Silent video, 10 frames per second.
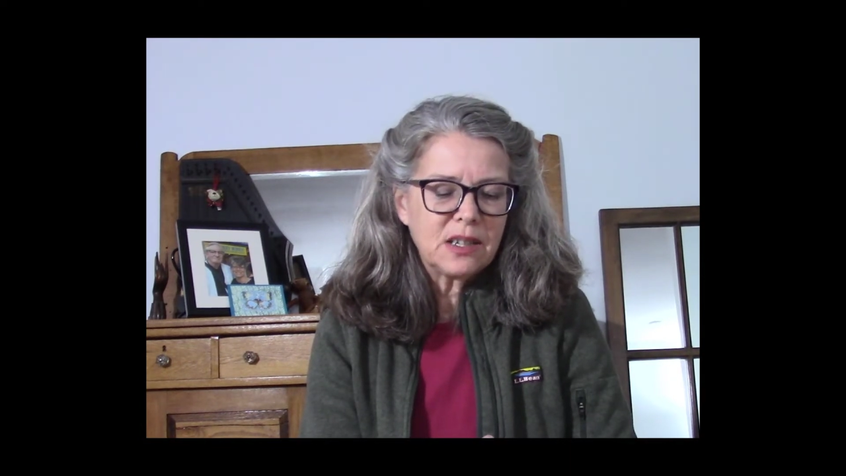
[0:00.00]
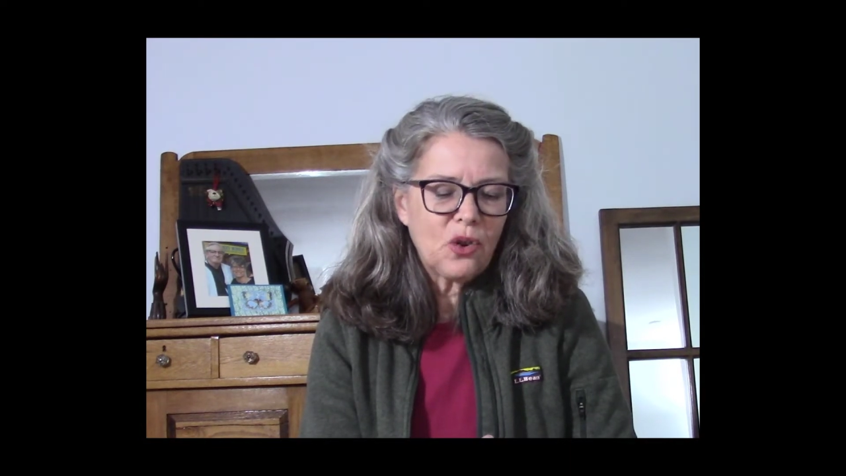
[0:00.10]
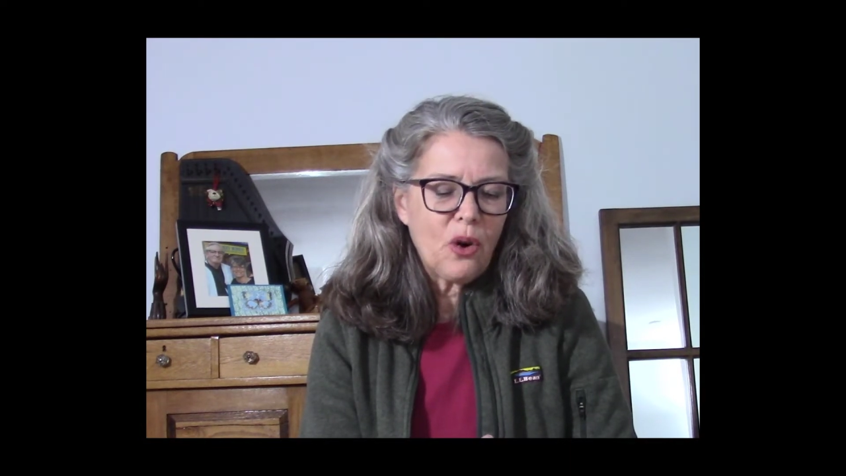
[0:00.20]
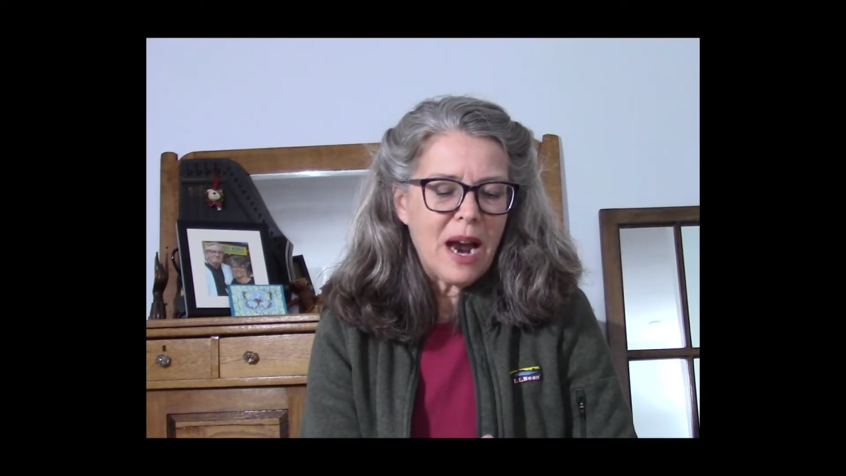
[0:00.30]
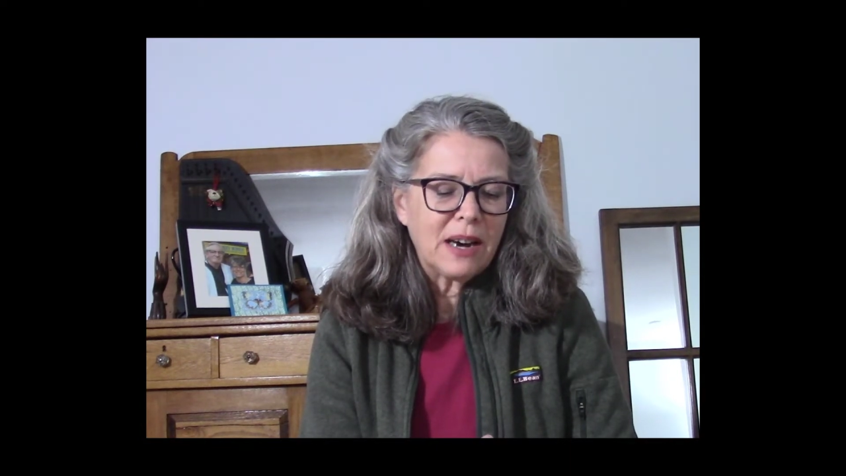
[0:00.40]

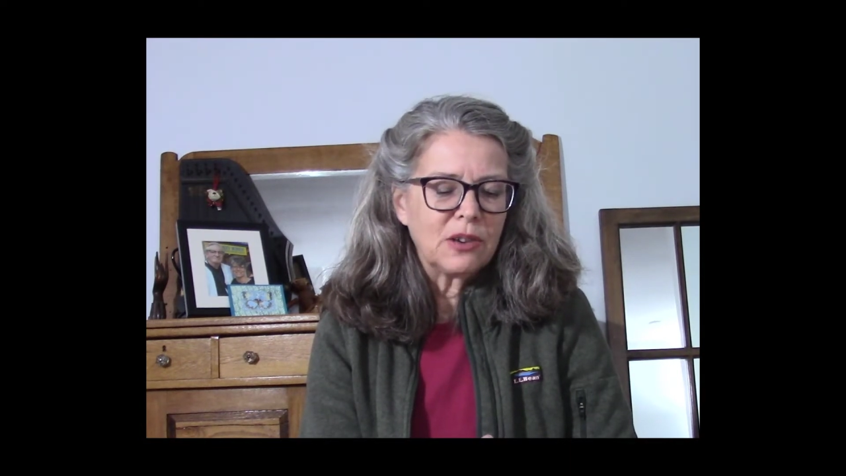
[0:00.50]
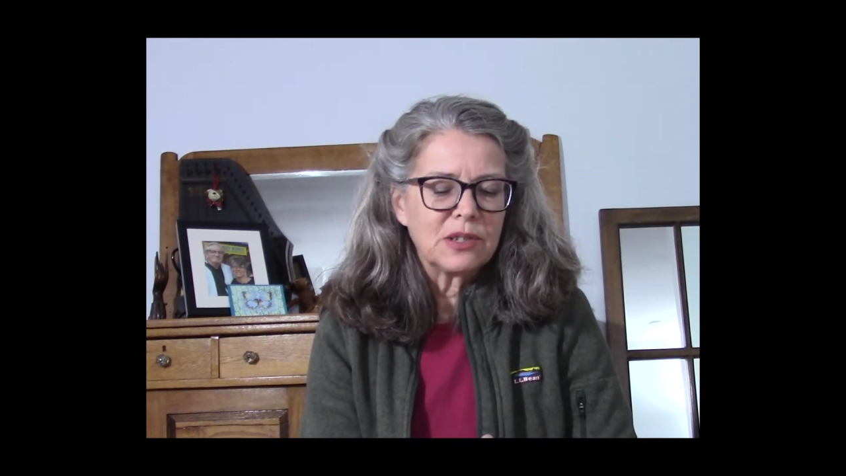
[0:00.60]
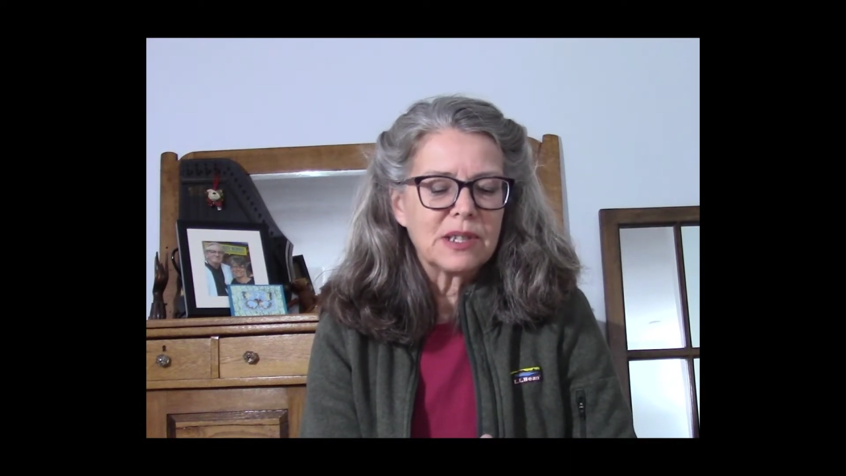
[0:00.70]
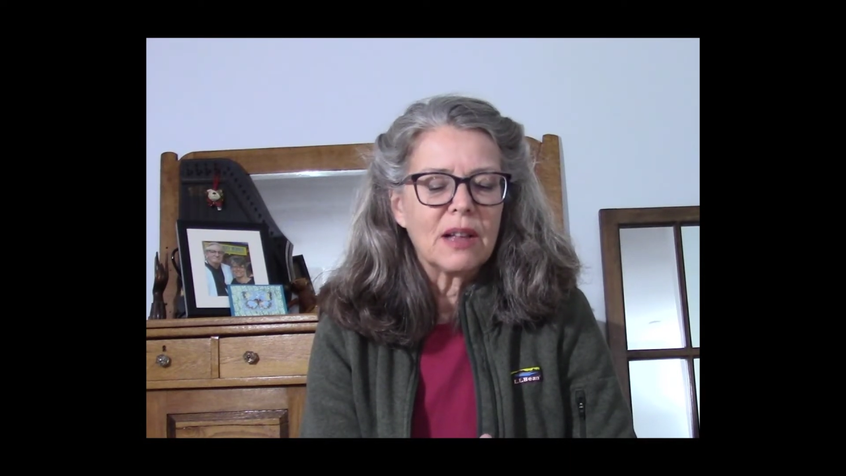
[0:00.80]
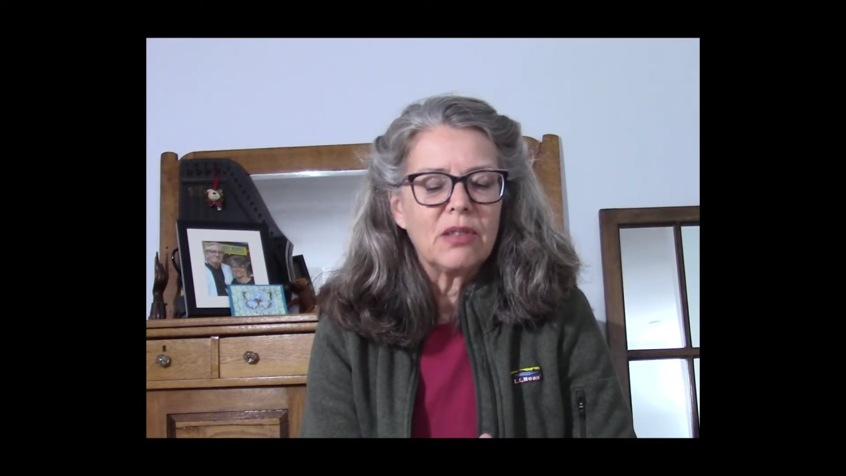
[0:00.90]

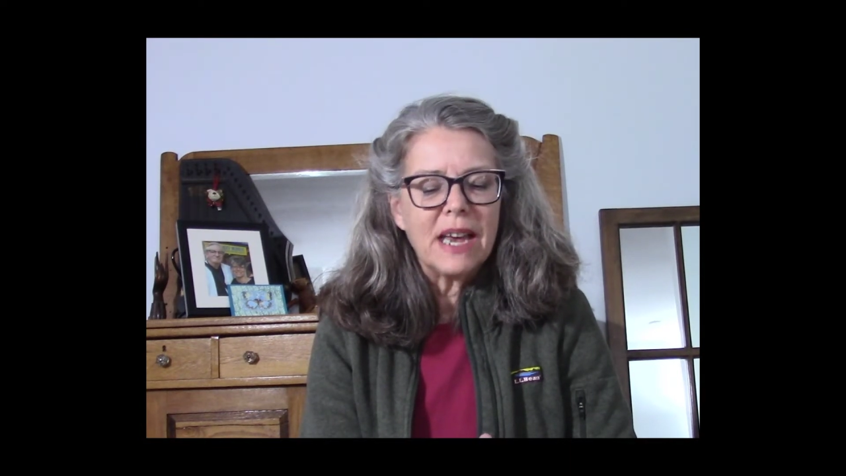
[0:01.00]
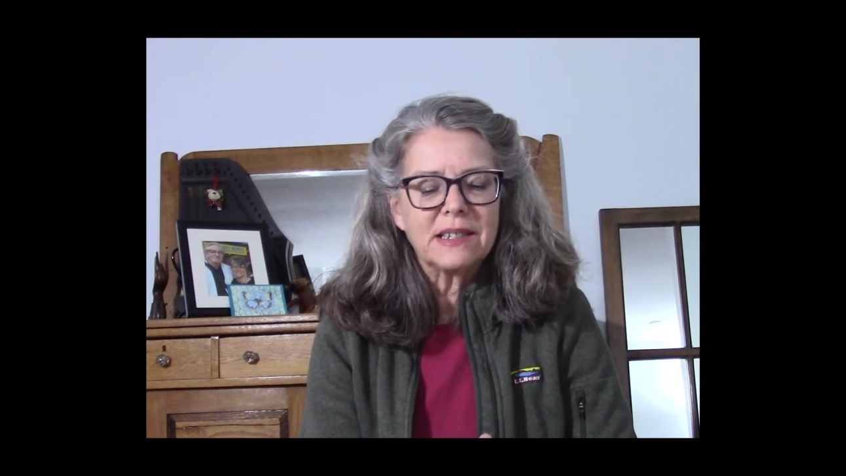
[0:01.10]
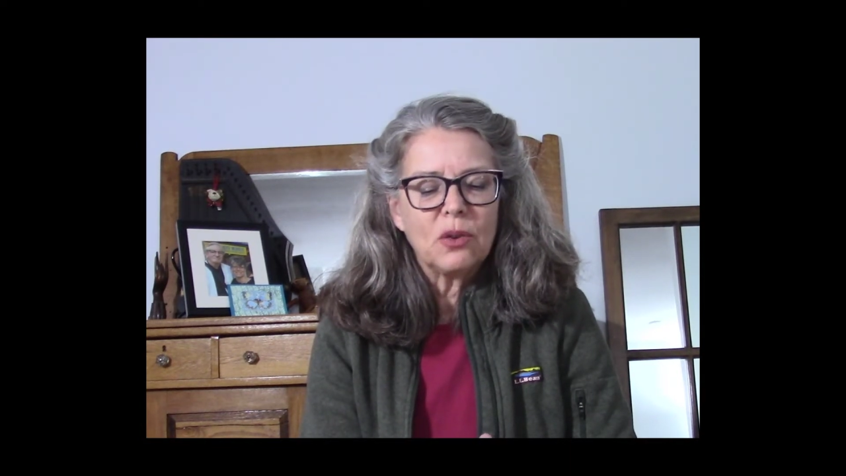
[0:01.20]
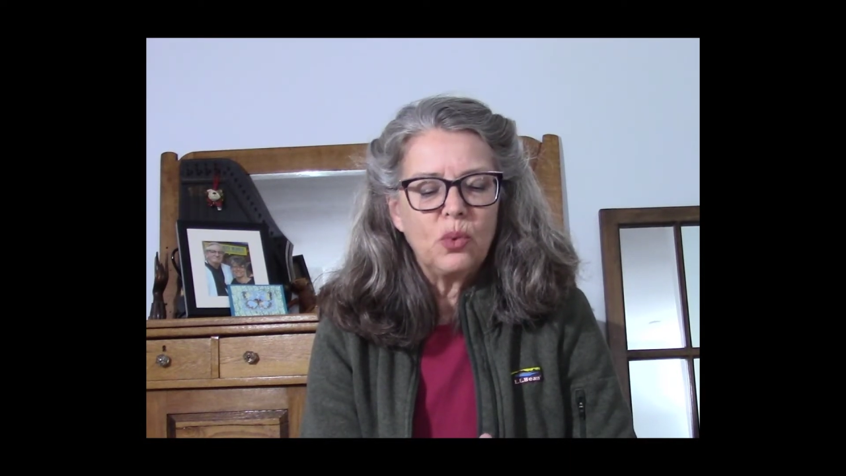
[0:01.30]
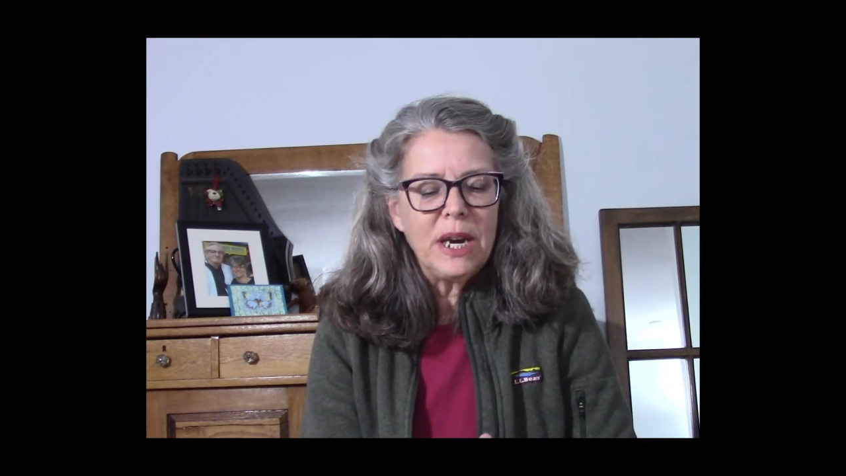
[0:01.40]
crackers the less
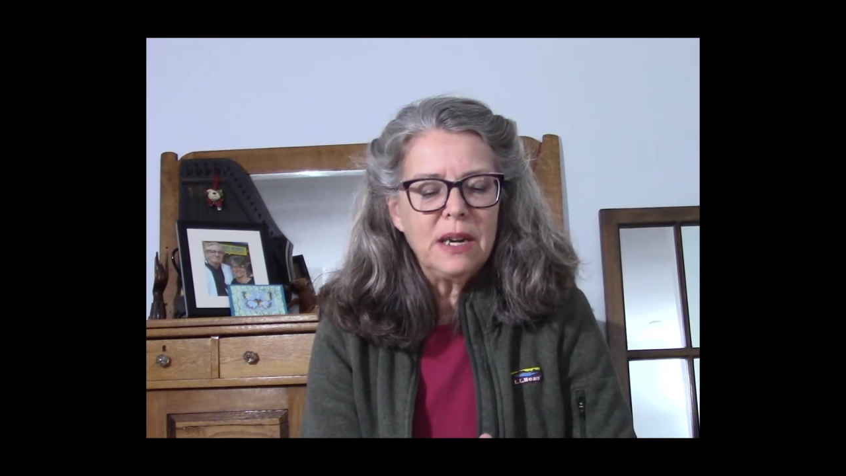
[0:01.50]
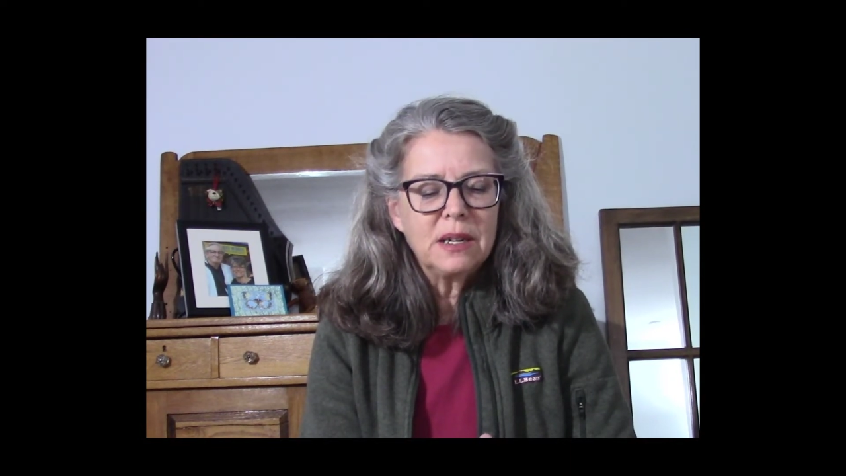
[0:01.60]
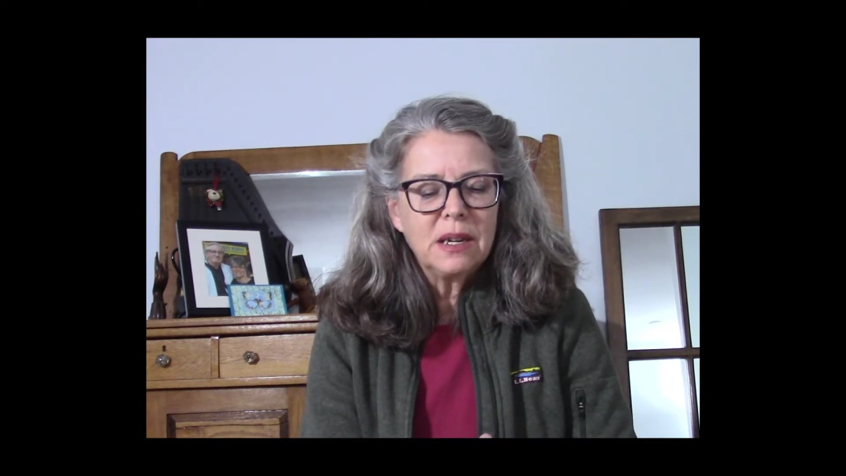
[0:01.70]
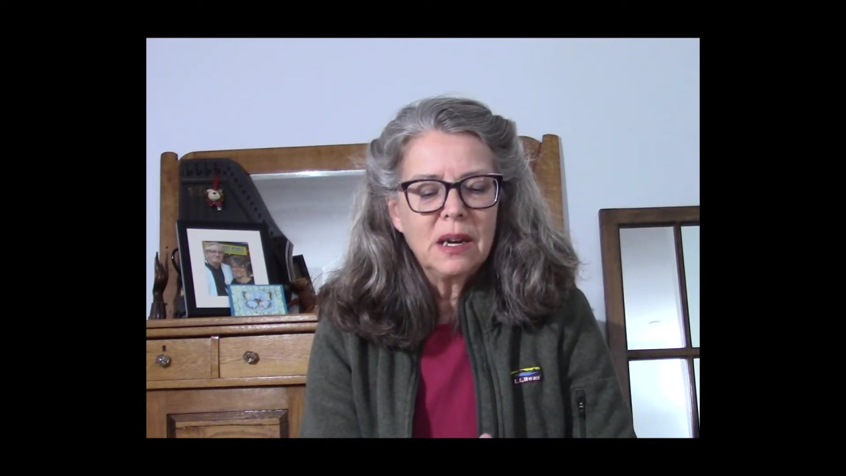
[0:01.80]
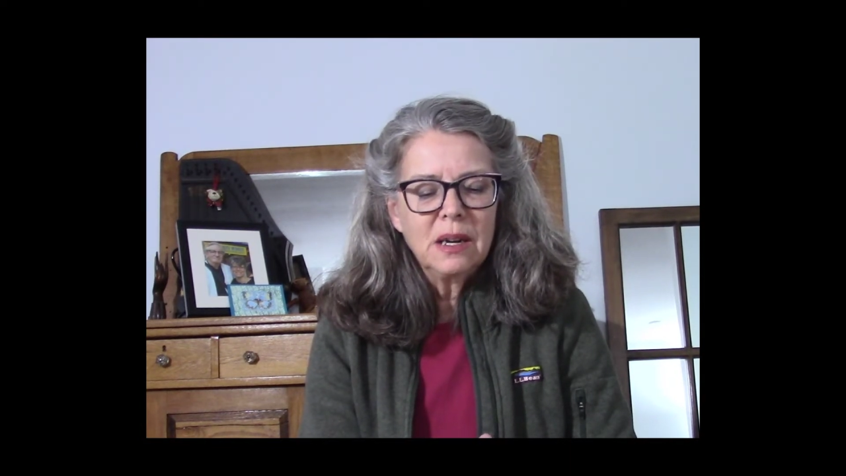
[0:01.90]
a week